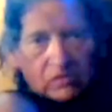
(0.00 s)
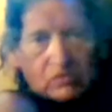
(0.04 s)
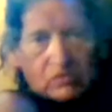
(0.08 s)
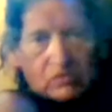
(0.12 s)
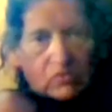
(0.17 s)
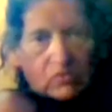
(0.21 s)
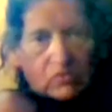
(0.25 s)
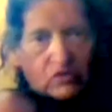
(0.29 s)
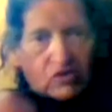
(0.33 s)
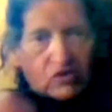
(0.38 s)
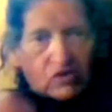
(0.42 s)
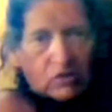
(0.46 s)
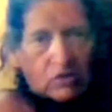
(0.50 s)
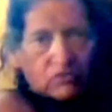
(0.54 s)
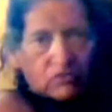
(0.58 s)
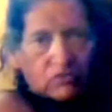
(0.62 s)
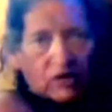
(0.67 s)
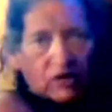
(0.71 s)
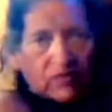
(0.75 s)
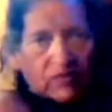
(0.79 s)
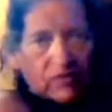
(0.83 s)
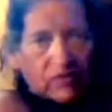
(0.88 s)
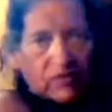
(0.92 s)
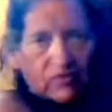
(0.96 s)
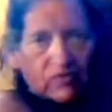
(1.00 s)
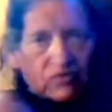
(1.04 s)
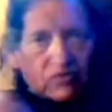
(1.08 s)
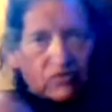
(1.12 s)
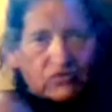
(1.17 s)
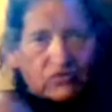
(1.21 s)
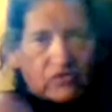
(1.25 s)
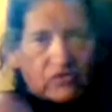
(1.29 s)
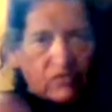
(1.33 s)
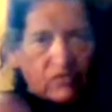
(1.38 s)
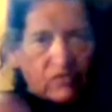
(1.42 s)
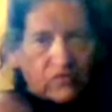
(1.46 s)
which comes off the
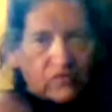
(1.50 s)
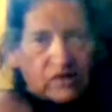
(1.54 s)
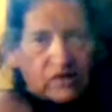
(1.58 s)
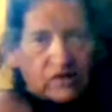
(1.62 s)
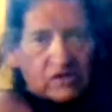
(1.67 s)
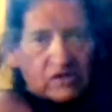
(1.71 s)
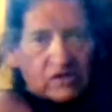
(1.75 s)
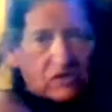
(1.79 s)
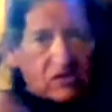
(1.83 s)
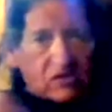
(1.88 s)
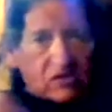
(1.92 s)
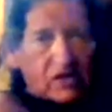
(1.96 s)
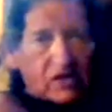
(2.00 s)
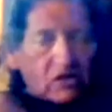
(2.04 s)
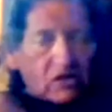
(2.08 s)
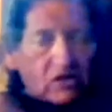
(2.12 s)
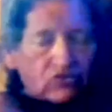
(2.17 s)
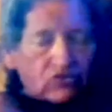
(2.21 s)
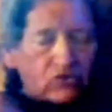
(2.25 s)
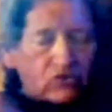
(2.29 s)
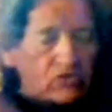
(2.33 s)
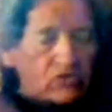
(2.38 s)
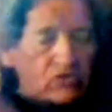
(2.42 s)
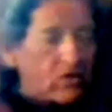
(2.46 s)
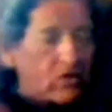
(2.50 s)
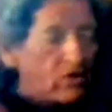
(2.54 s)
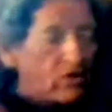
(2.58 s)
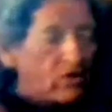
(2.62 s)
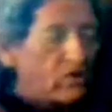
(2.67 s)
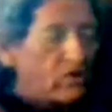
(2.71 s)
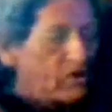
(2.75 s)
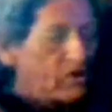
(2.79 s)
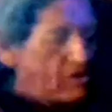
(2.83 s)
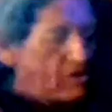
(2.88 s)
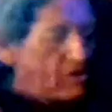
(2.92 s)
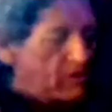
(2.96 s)
vehicle. So
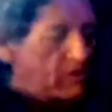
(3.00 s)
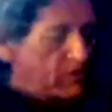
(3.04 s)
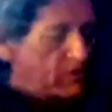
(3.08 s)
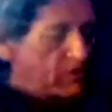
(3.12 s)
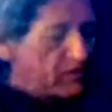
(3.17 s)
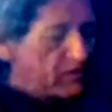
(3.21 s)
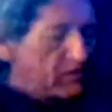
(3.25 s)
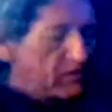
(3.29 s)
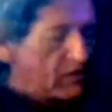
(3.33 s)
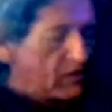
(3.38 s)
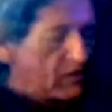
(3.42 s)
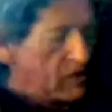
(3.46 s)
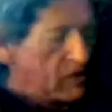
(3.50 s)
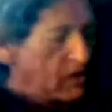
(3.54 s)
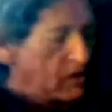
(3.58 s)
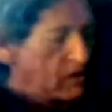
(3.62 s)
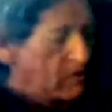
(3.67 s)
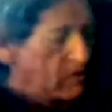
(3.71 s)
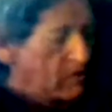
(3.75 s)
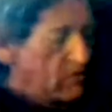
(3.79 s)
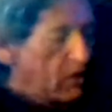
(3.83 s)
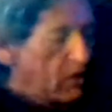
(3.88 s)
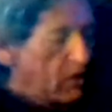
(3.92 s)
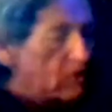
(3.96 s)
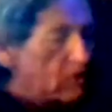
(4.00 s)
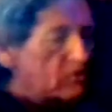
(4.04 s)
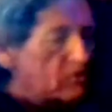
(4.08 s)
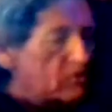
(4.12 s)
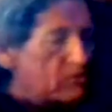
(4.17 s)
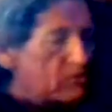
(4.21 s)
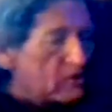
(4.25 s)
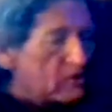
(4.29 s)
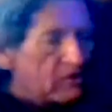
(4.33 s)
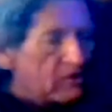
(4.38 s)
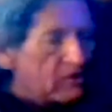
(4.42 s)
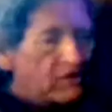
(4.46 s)

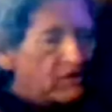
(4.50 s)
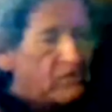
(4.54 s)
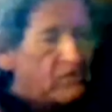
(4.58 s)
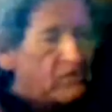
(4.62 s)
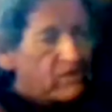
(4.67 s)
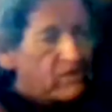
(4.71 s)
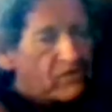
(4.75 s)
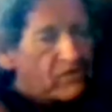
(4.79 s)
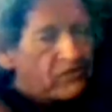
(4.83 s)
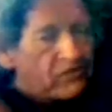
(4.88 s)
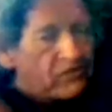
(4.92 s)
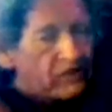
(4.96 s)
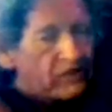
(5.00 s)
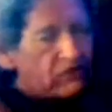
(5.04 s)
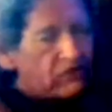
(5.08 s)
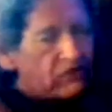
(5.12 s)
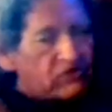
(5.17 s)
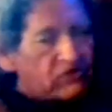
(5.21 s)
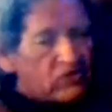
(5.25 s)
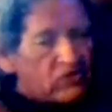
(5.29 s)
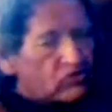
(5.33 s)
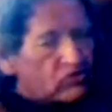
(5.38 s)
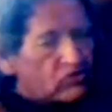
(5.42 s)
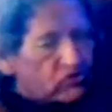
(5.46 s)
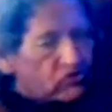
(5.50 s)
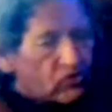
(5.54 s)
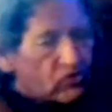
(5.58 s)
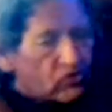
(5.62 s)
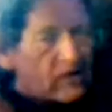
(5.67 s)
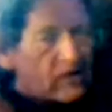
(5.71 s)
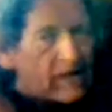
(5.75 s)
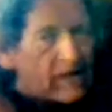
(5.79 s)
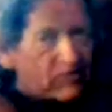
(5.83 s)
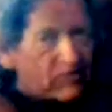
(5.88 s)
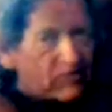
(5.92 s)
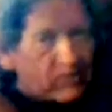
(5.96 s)
ultimately, these units don't
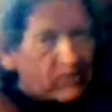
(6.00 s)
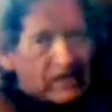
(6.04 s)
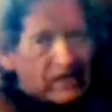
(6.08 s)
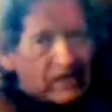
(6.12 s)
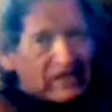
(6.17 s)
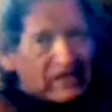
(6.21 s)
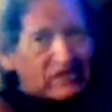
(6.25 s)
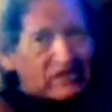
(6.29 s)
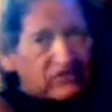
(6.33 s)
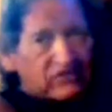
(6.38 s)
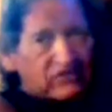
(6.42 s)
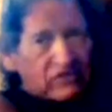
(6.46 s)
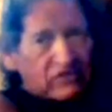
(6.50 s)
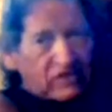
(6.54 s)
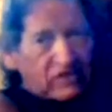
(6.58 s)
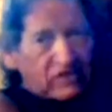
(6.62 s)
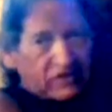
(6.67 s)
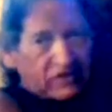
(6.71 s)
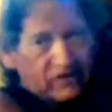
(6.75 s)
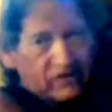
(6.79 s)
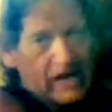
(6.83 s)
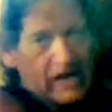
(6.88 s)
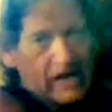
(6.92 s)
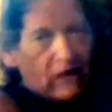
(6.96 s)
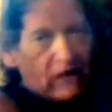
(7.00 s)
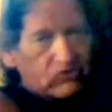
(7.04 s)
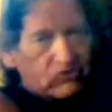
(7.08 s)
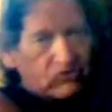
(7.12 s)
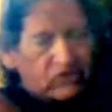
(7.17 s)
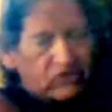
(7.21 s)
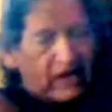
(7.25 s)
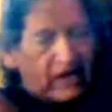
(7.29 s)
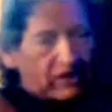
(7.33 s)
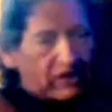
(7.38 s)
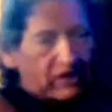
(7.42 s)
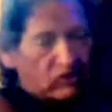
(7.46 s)
have to be
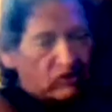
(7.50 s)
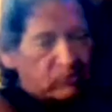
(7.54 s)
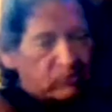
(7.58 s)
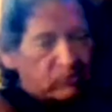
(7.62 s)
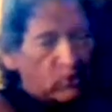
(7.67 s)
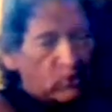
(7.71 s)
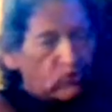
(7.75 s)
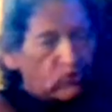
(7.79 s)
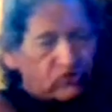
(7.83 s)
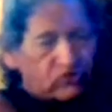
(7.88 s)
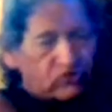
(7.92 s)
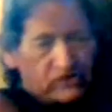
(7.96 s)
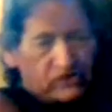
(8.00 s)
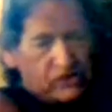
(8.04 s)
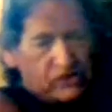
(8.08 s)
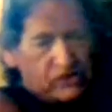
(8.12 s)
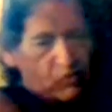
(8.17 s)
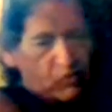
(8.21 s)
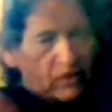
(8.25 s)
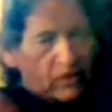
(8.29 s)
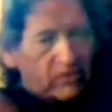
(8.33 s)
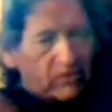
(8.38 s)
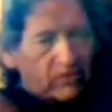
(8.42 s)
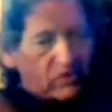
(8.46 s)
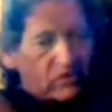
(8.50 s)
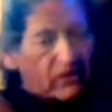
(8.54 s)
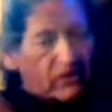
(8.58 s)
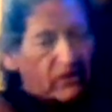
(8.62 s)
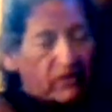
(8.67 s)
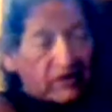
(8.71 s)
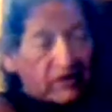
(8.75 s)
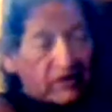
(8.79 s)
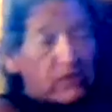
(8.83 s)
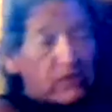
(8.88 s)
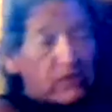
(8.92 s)
outside exposed to any weather. They can